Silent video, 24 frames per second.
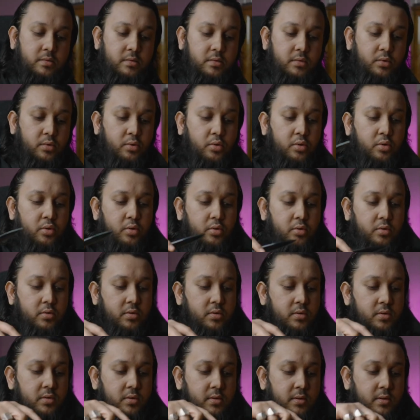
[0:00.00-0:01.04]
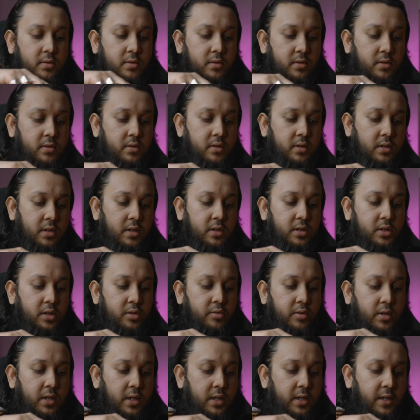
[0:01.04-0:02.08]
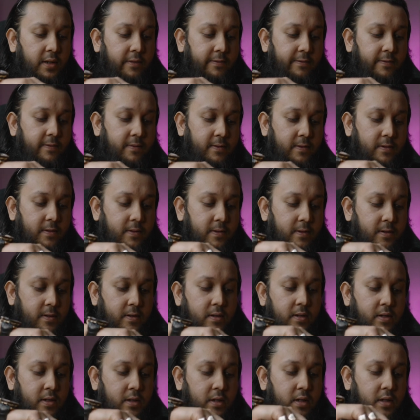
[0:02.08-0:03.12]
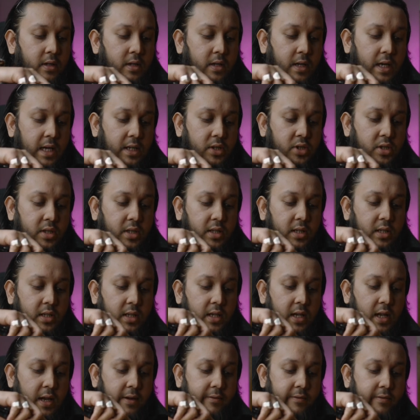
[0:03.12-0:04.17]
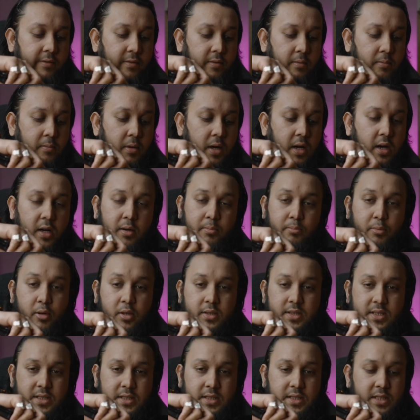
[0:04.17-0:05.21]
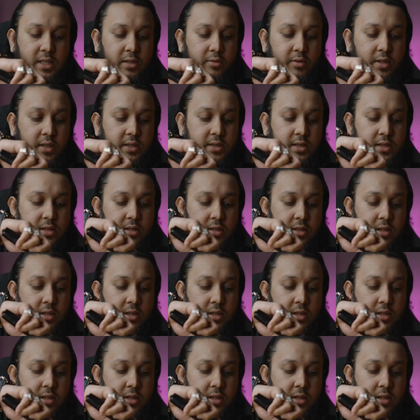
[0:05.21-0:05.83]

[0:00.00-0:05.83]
Oh, do you know what I love? I actually love my unboxing series.